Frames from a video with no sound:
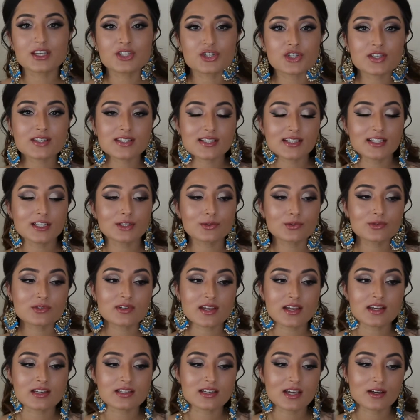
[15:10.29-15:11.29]
It's just little
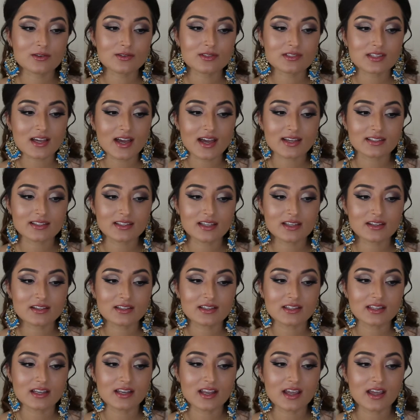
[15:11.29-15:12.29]
details that at the end
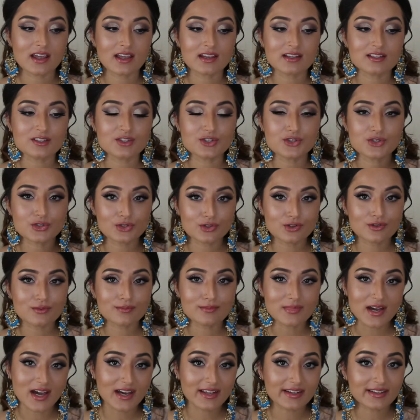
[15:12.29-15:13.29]
of the day
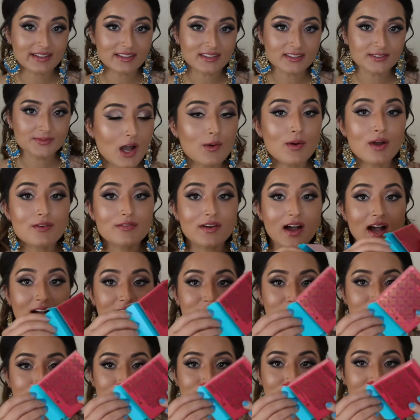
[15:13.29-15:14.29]
do matter. However,
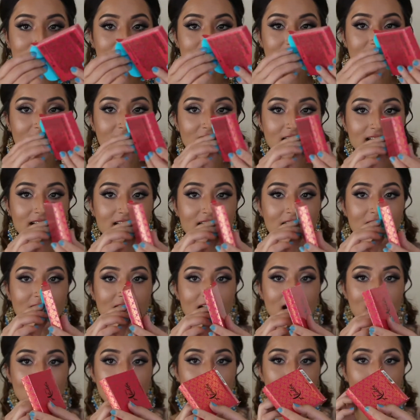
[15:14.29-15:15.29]
I do really like
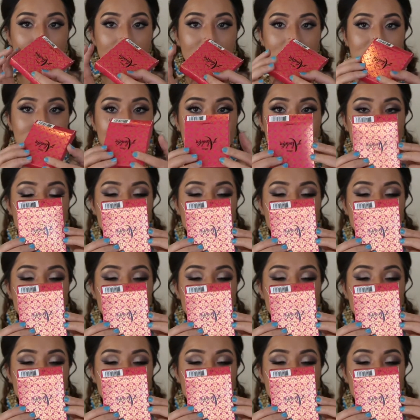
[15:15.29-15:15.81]
how